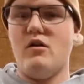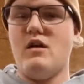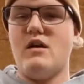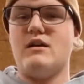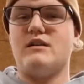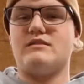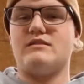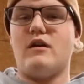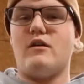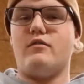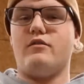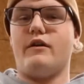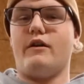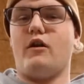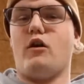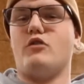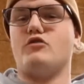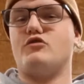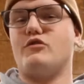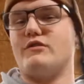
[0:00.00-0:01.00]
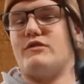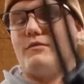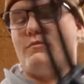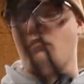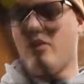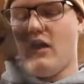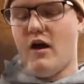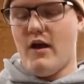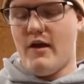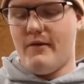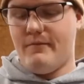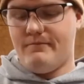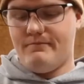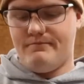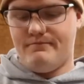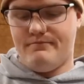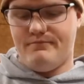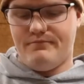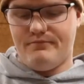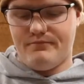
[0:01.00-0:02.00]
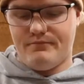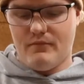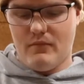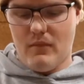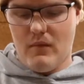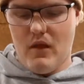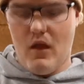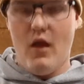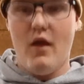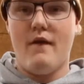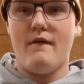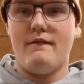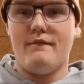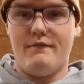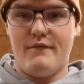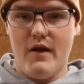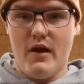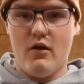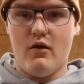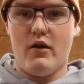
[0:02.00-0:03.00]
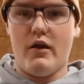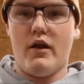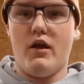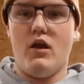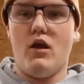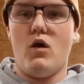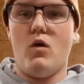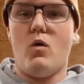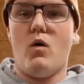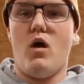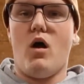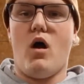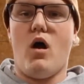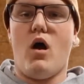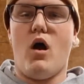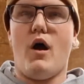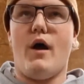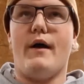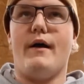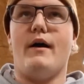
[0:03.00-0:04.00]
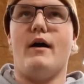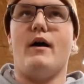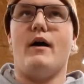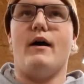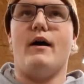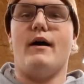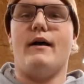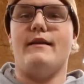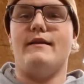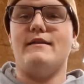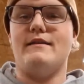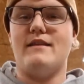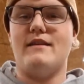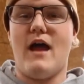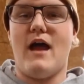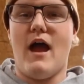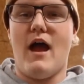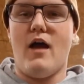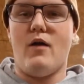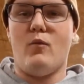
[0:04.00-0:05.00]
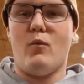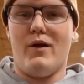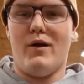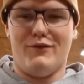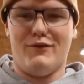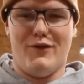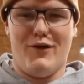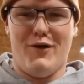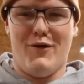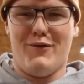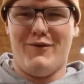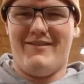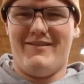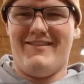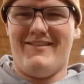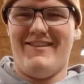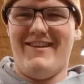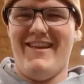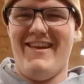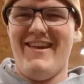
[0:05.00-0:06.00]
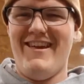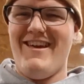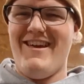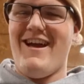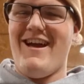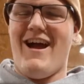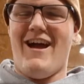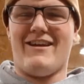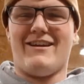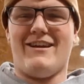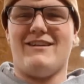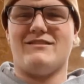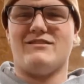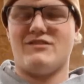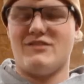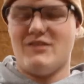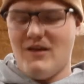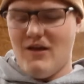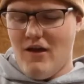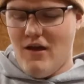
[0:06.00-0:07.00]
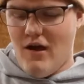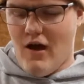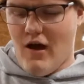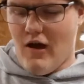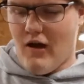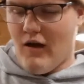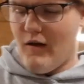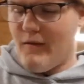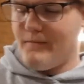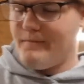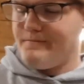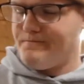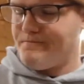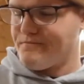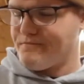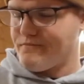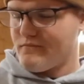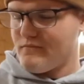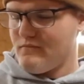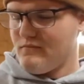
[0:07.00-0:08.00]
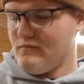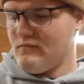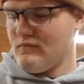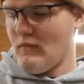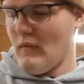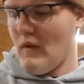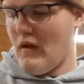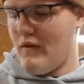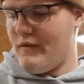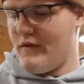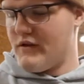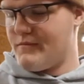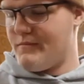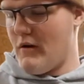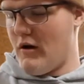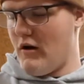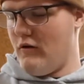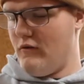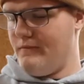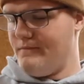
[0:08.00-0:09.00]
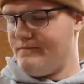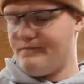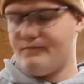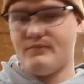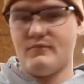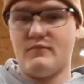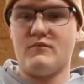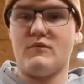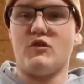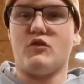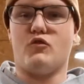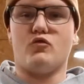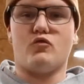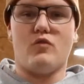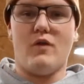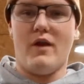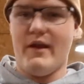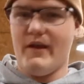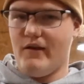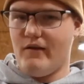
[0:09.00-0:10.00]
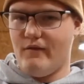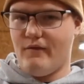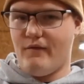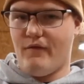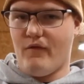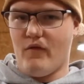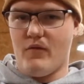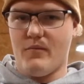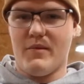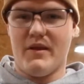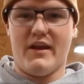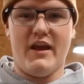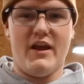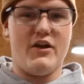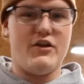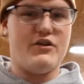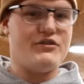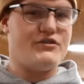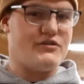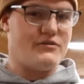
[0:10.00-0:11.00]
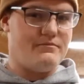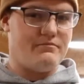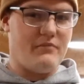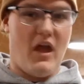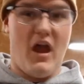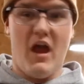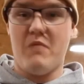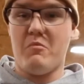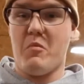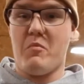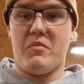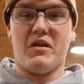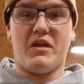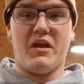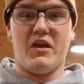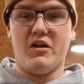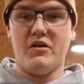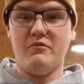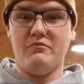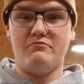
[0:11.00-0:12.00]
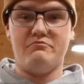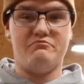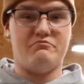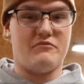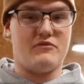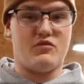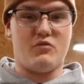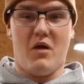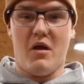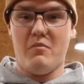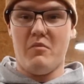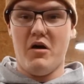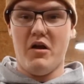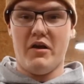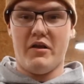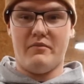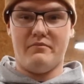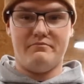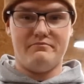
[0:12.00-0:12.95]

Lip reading: Southland Archery Supply, very not well known, I guess. Um, this bow, great for beginners. I'm a beginner, that's why I bought it.